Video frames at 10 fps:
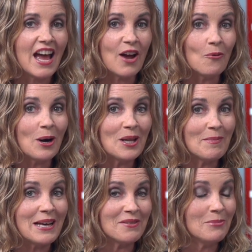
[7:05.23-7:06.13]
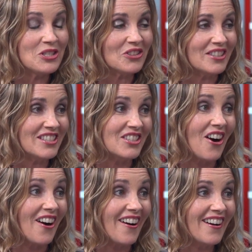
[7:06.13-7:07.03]
and one of them has a Michelin
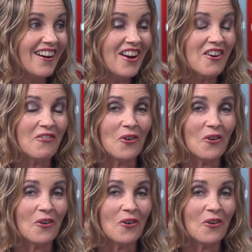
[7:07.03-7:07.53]
star right.